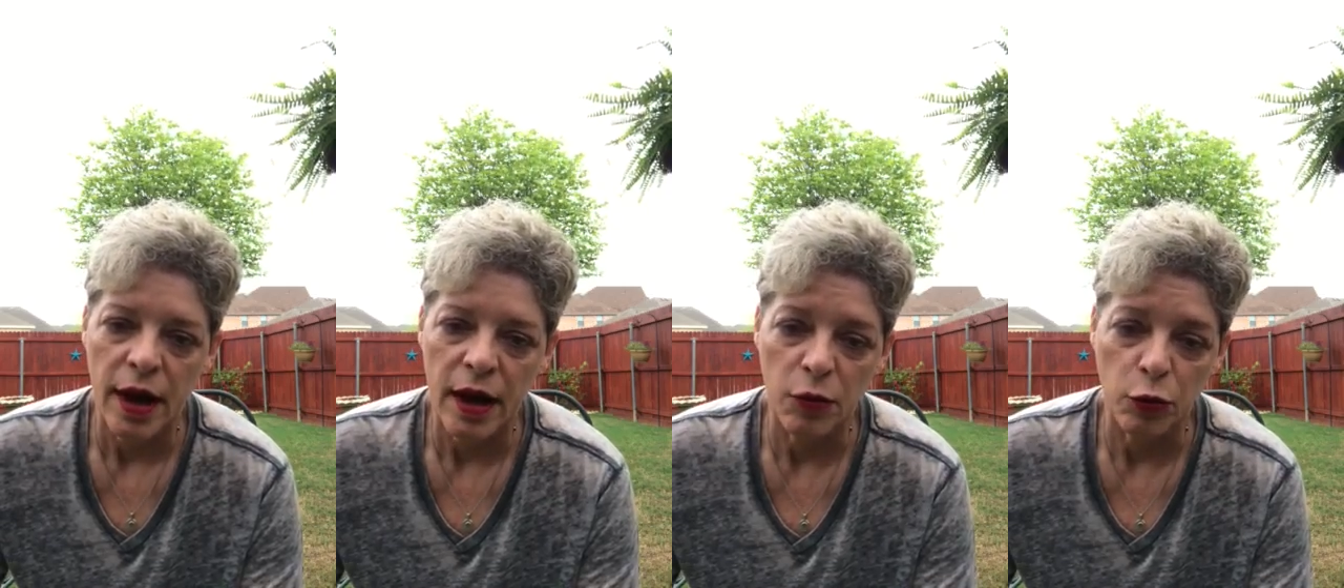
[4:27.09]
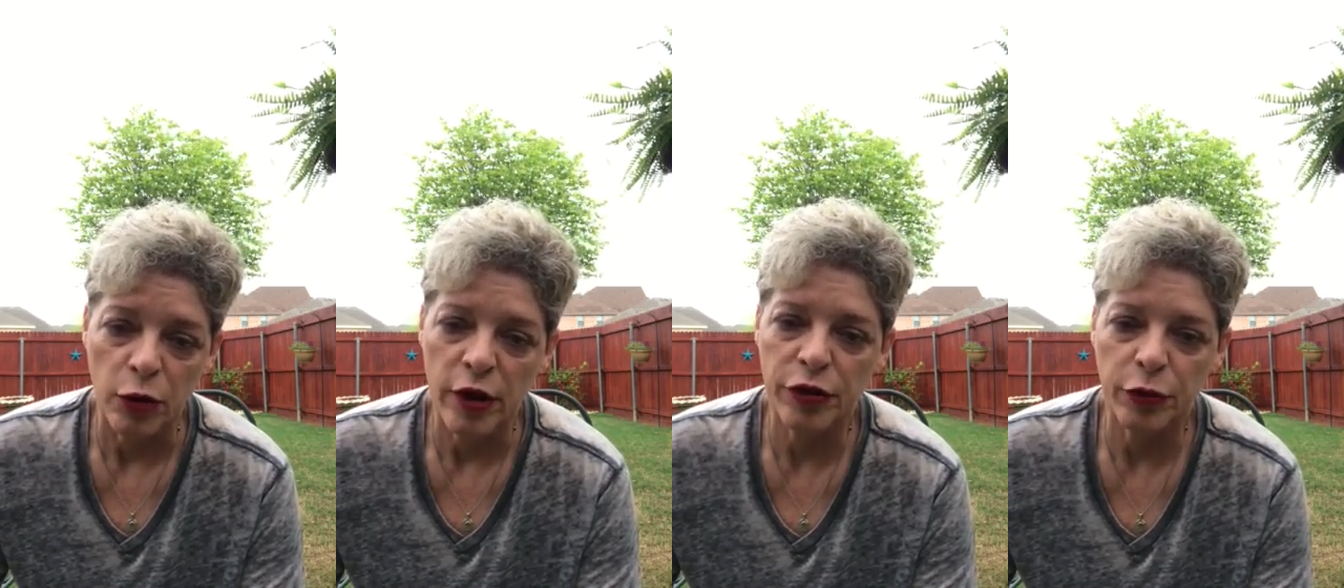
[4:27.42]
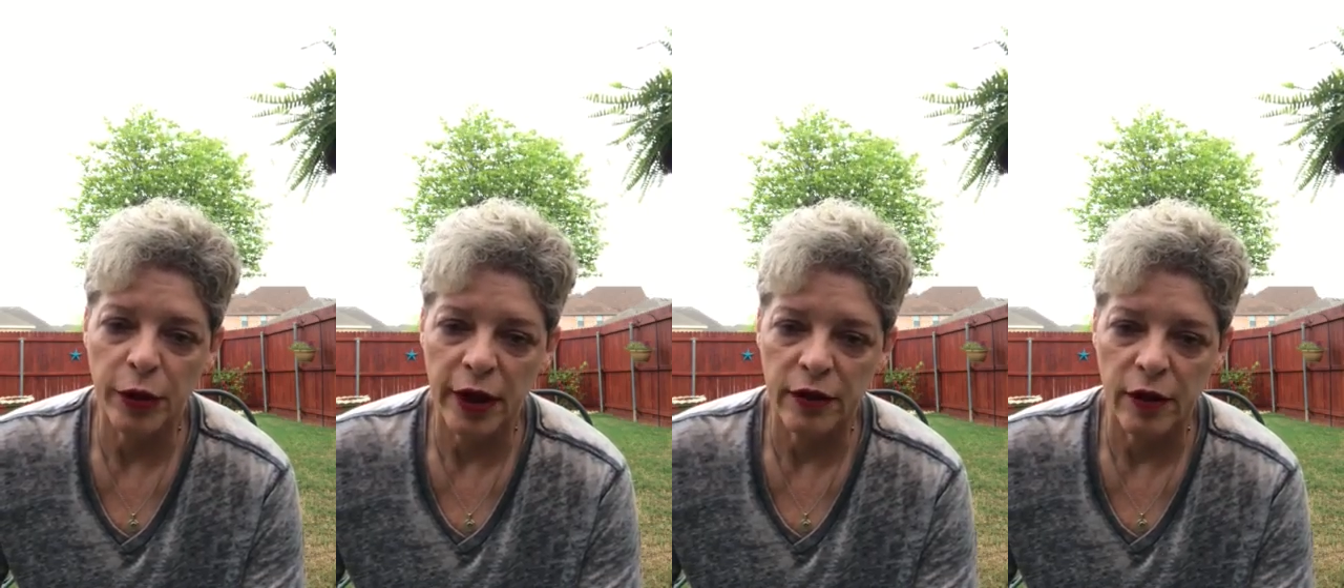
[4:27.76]
and
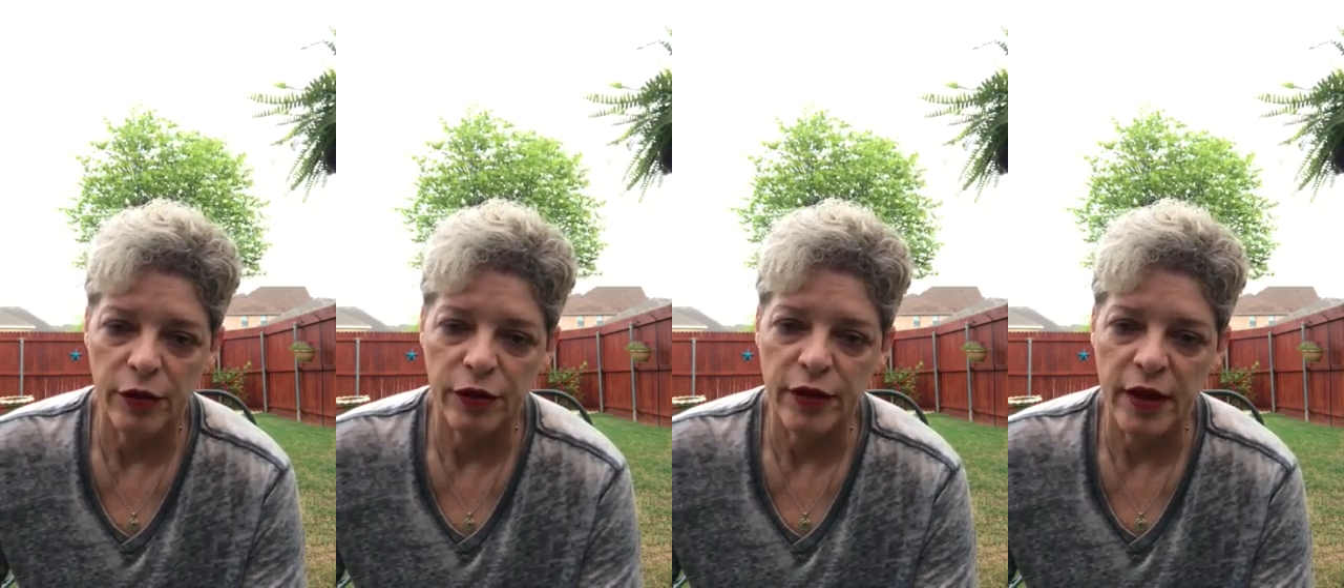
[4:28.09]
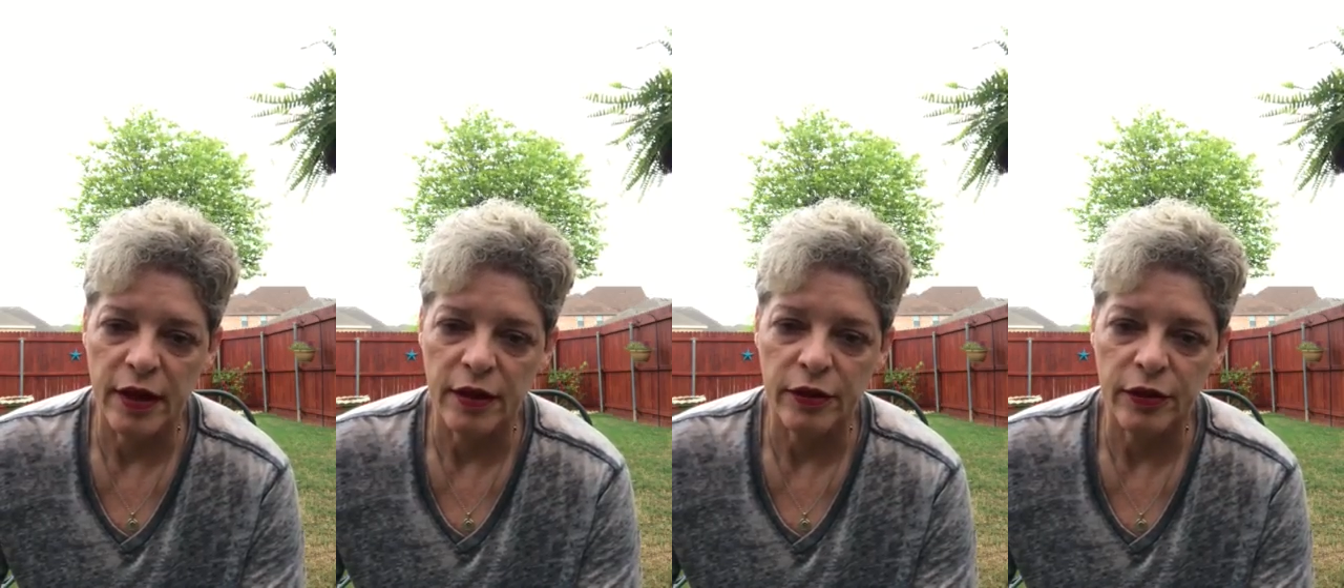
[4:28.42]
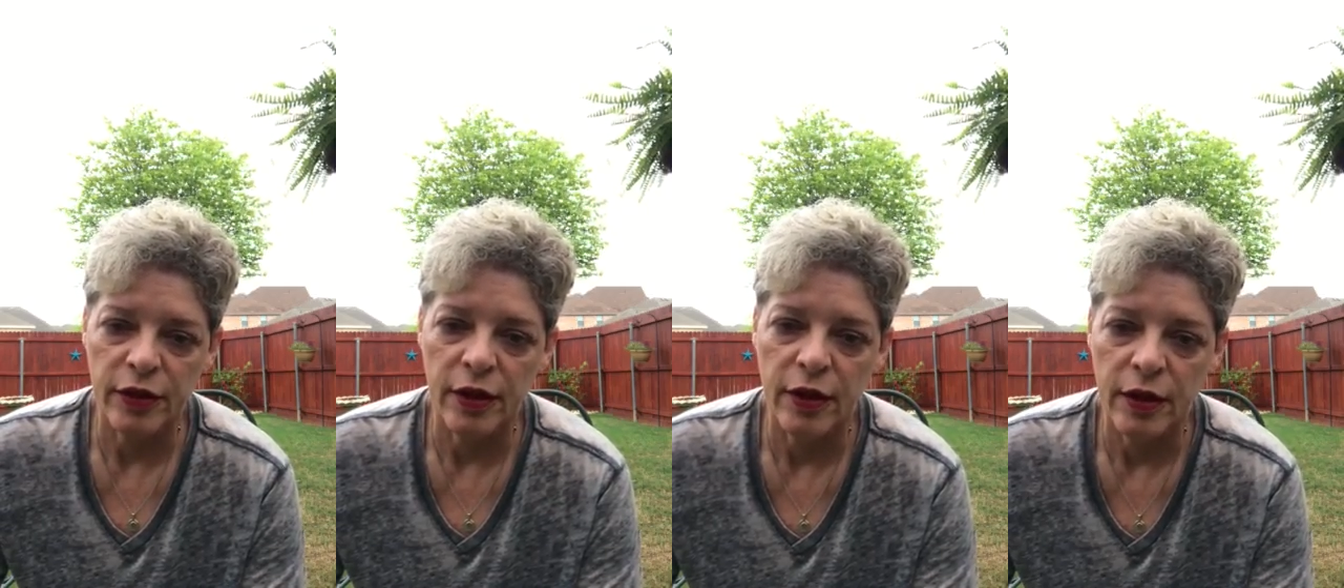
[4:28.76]
resurrect those
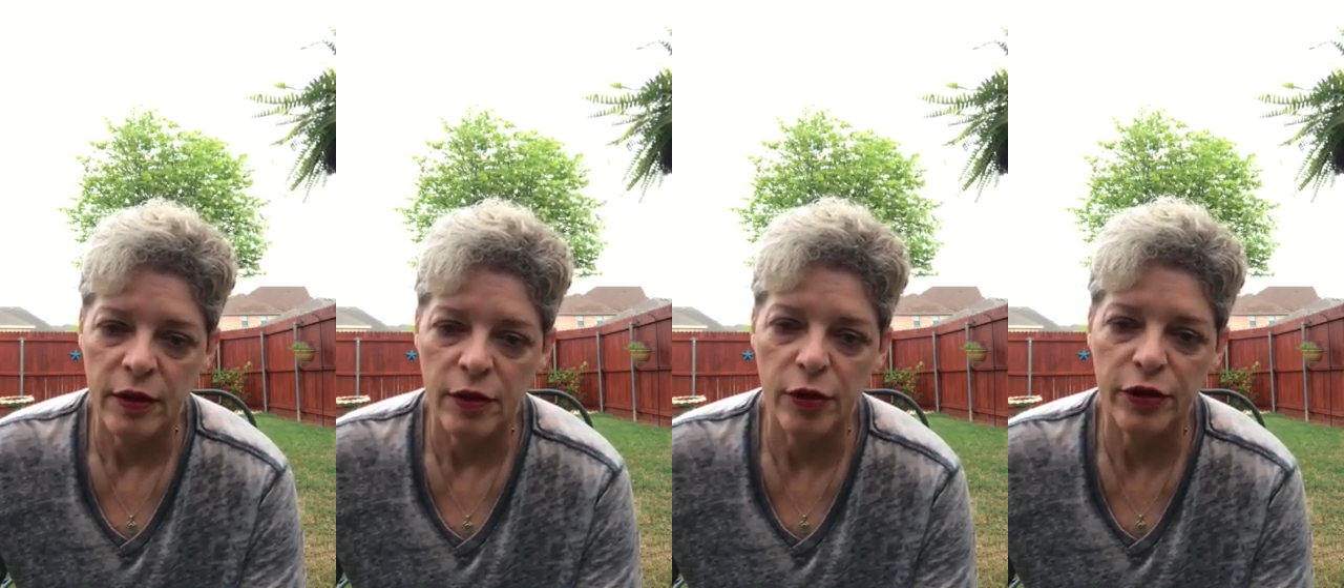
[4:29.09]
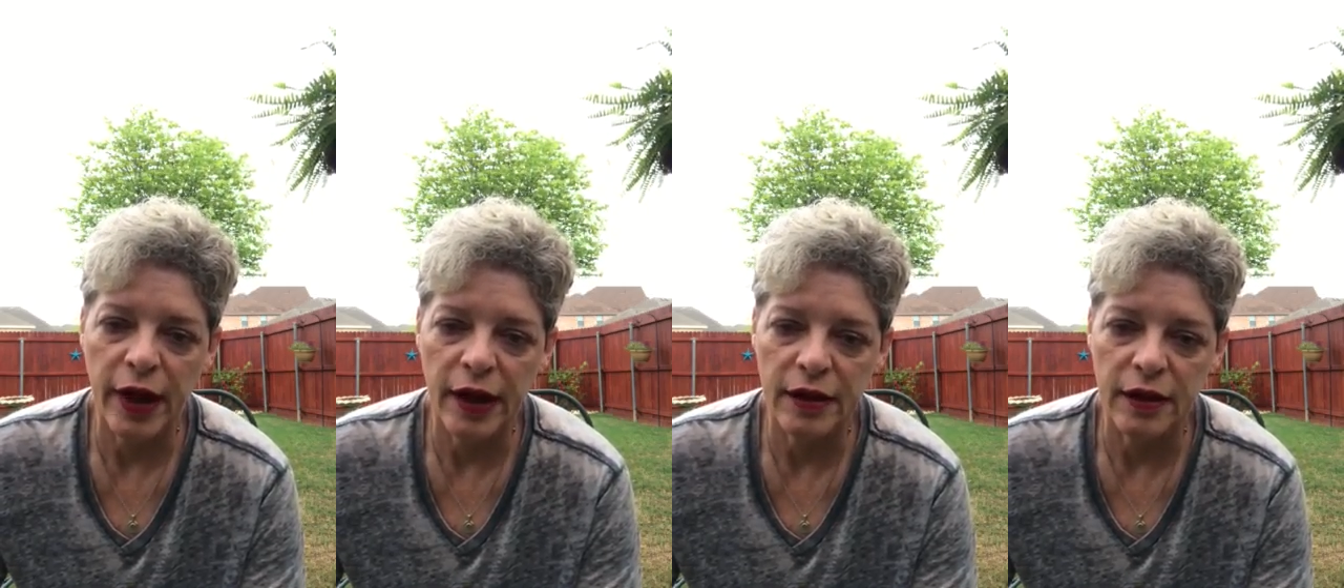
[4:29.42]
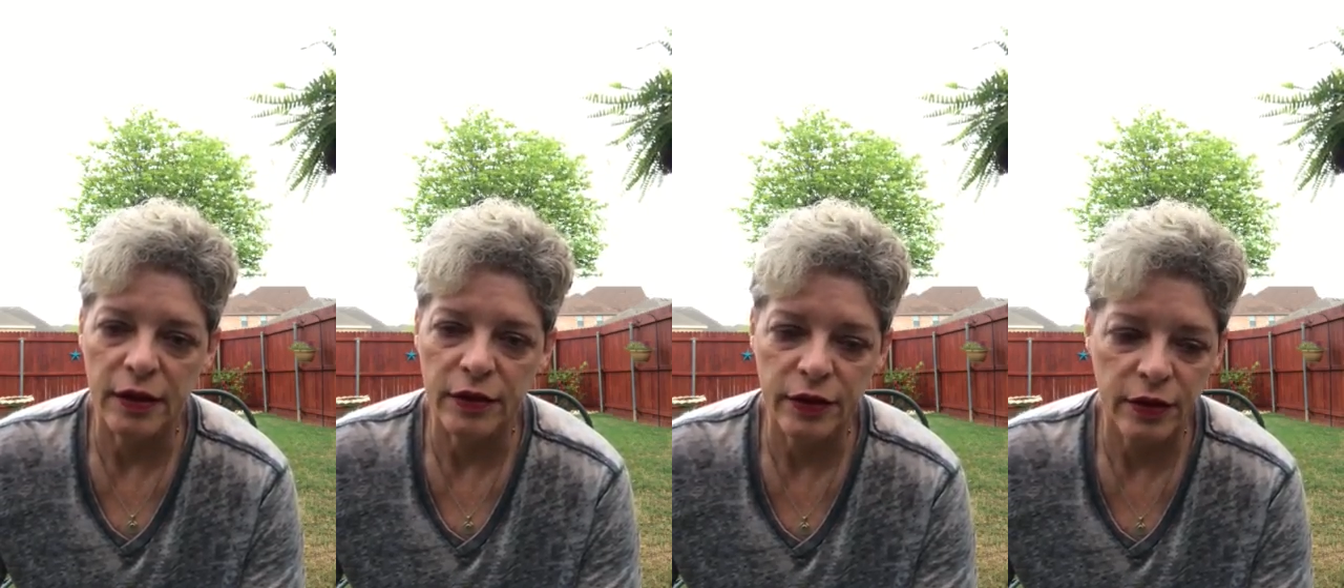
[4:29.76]
things, those
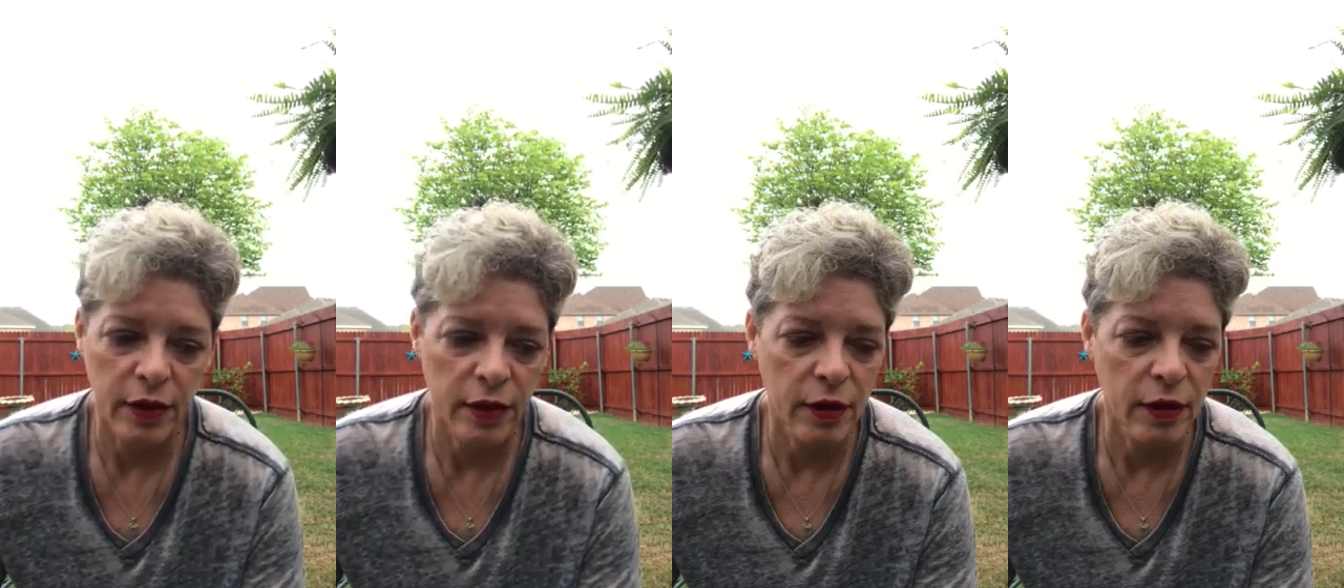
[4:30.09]
ideas,